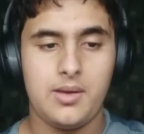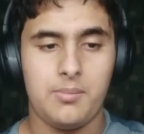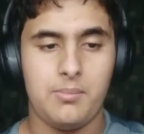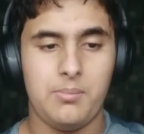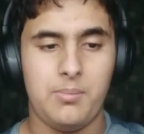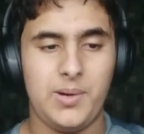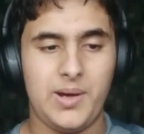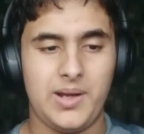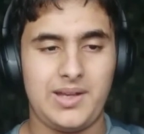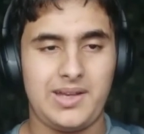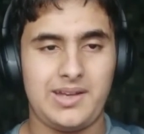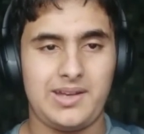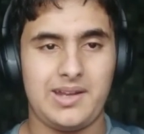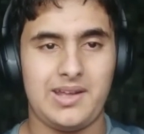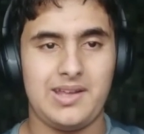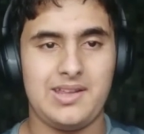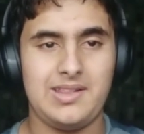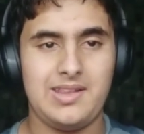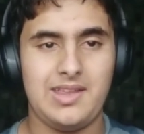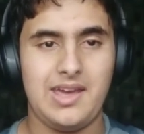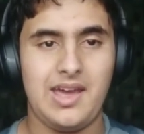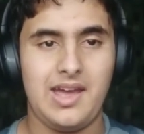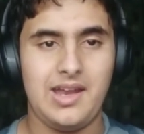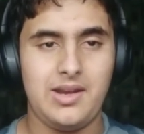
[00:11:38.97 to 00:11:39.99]
but in
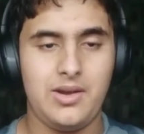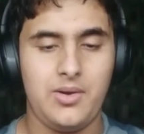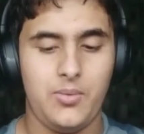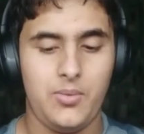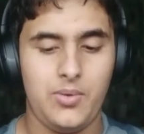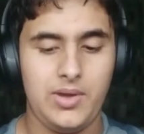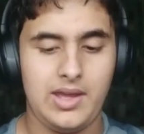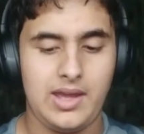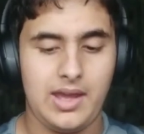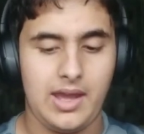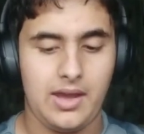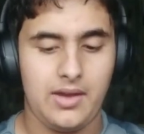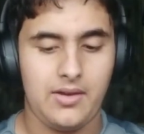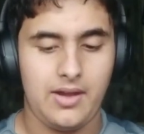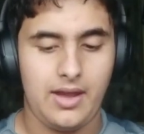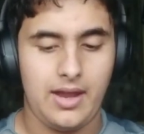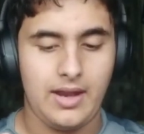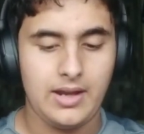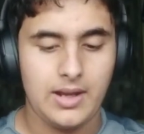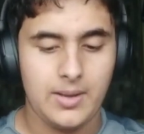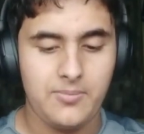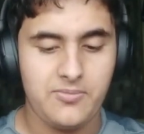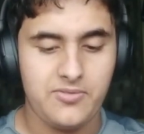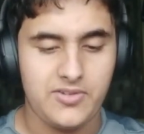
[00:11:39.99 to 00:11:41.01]
the end, we
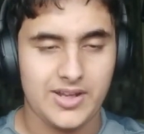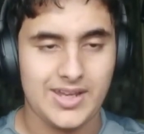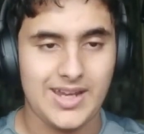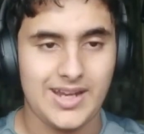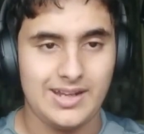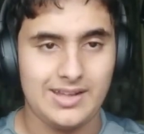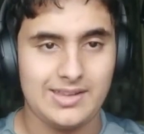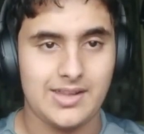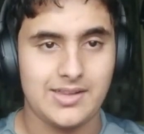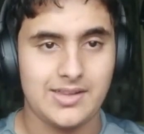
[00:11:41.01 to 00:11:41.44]
end up forgetting